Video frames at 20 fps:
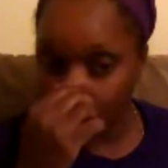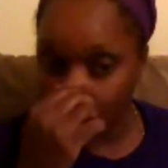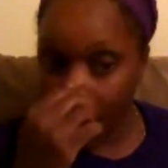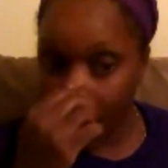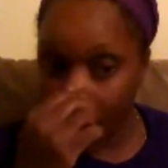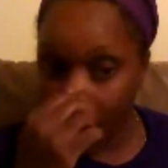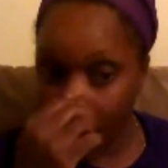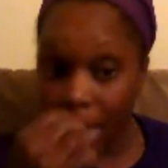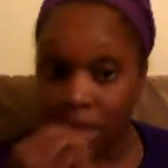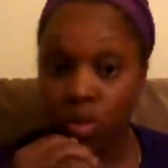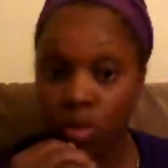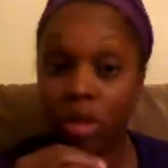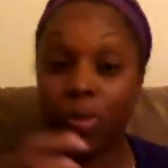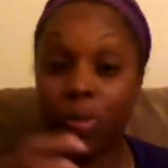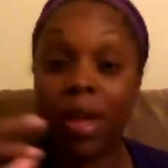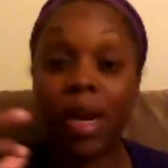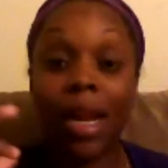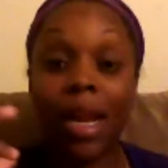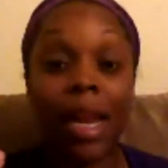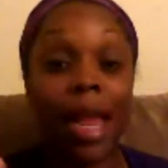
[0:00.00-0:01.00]
is we spend
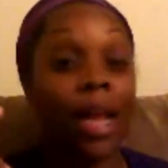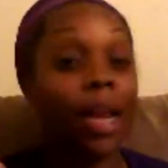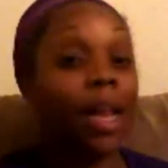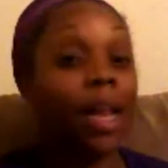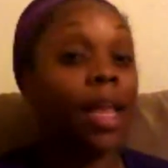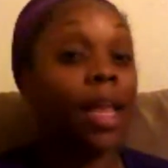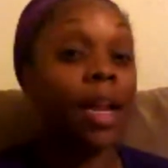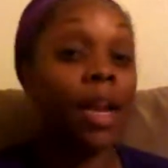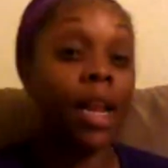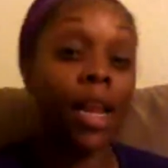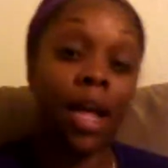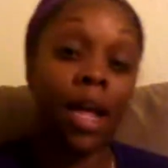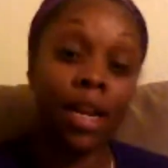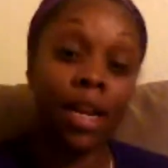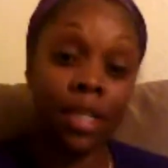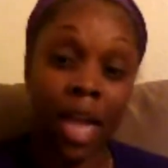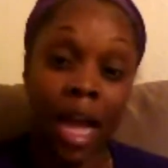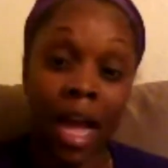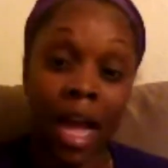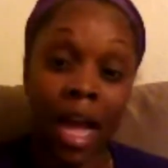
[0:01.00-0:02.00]
a lot of
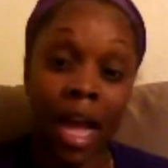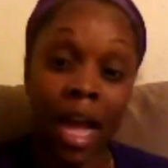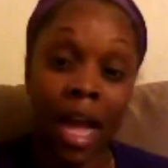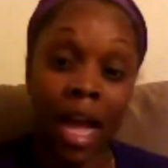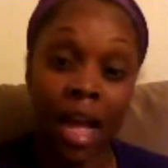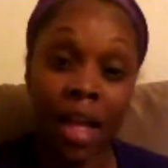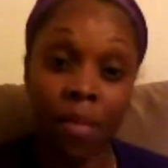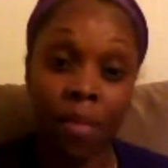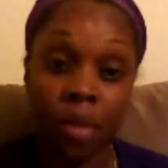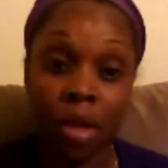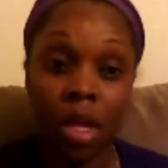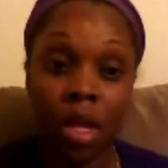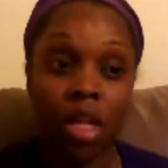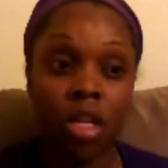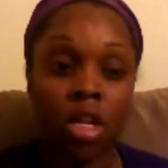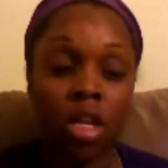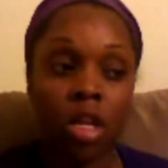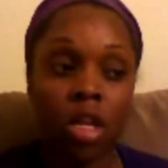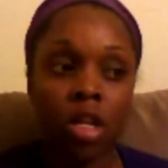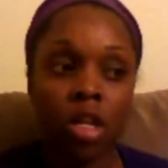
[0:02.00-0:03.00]
time
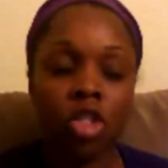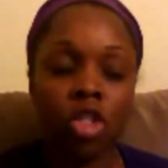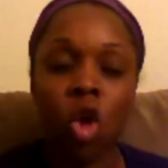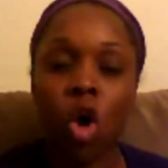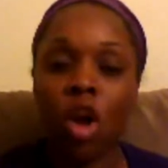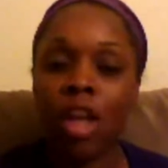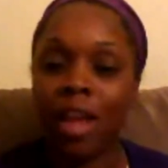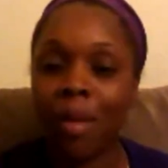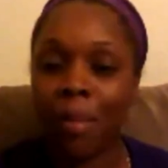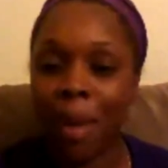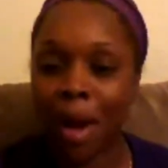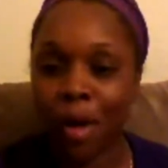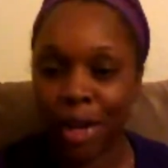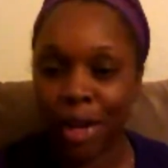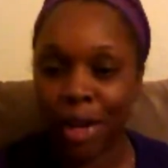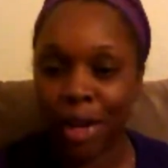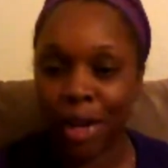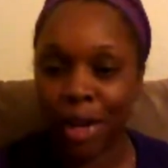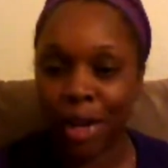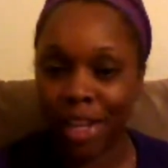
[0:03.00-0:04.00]
talking about
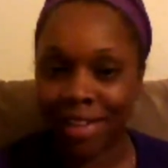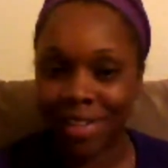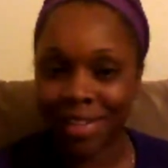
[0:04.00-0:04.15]
it.